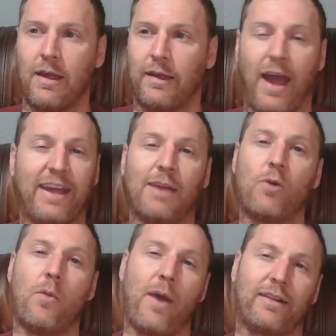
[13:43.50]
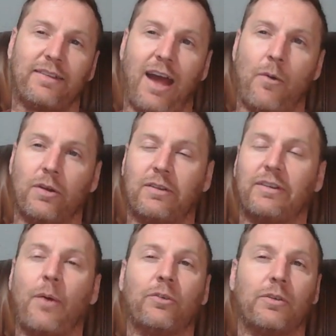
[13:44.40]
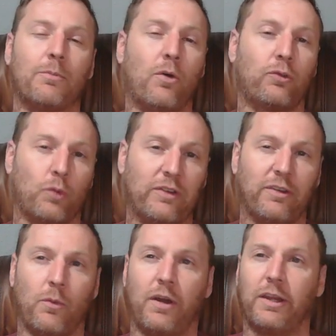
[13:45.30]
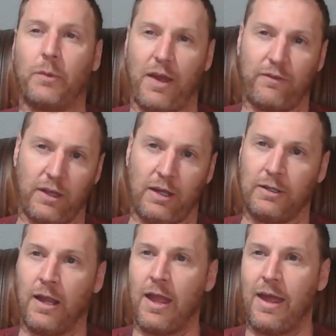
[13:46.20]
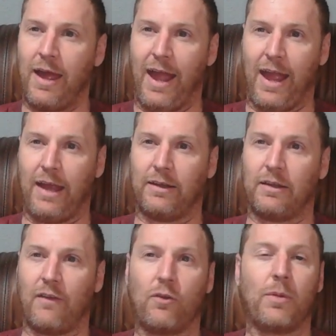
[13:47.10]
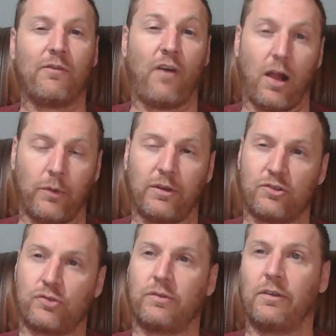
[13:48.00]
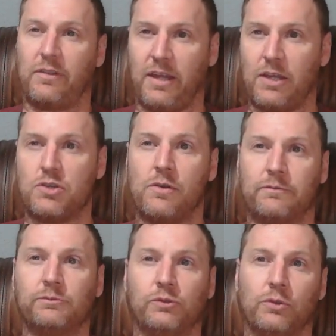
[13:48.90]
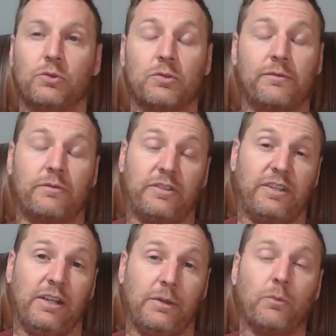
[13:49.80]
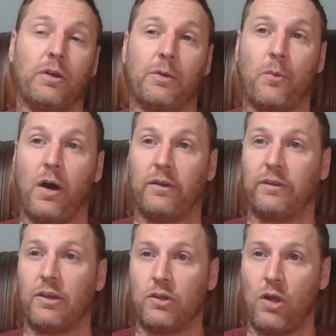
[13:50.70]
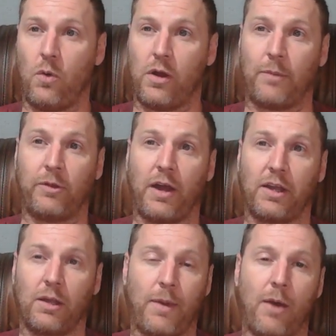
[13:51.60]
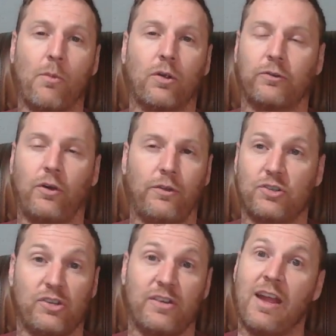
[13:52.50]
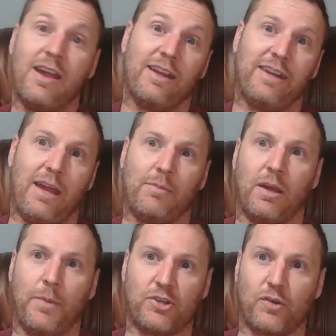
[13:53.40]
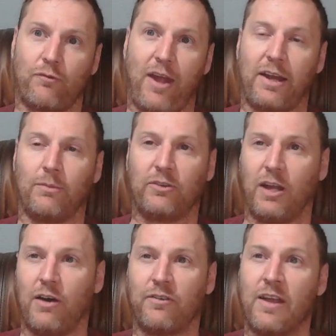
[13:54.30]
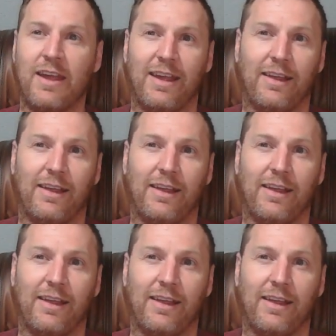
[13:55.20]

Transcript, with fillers: I keep going back to that one because that was the most recent one that we have done. And if you've been following the, the thing, you you've seen what it was, and you know what I'm talking about more so than just naming a bunch of random stuff.